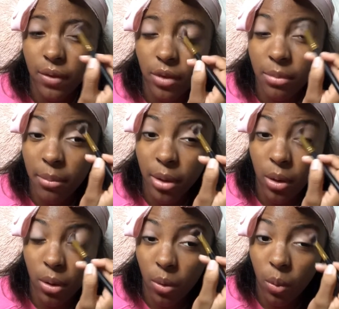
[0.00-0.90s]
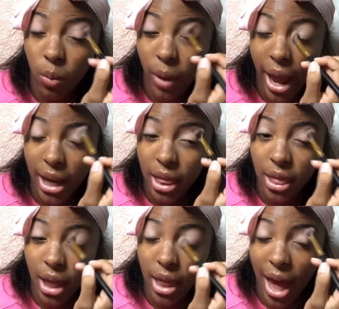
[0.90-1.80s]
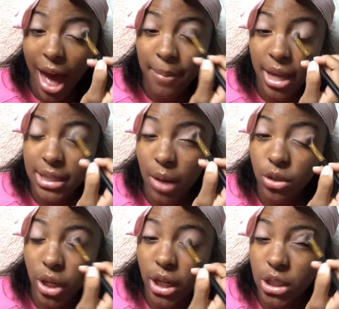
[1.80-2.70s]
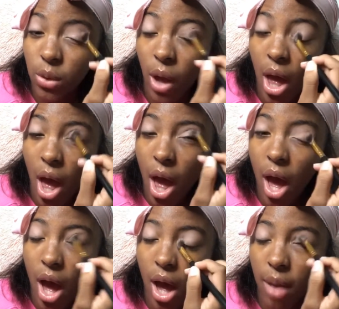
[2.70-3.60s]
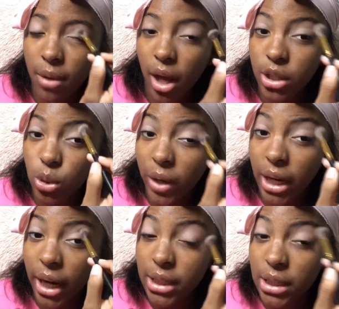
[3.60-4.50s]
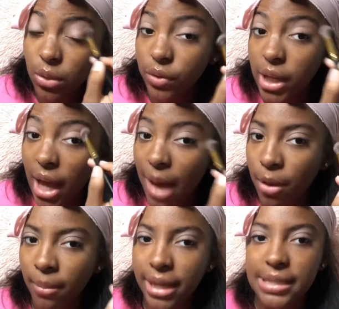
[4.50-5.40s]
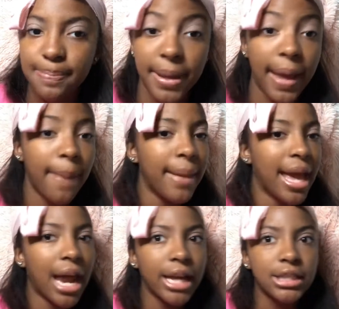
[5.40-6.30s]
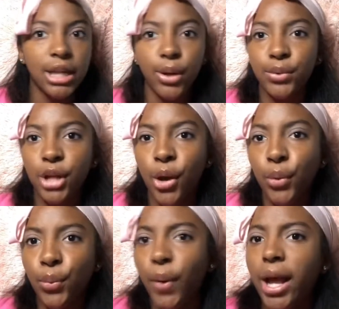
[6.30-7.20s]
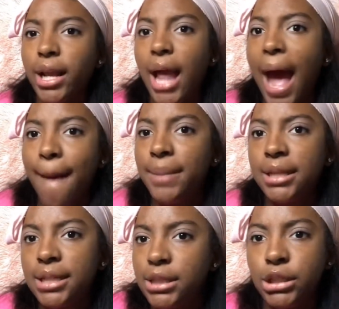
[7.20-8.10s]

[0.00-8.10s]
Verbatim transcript: remember anything that happened. Because I was trying to do a 2019 recap on my spam. And I don't know what happened this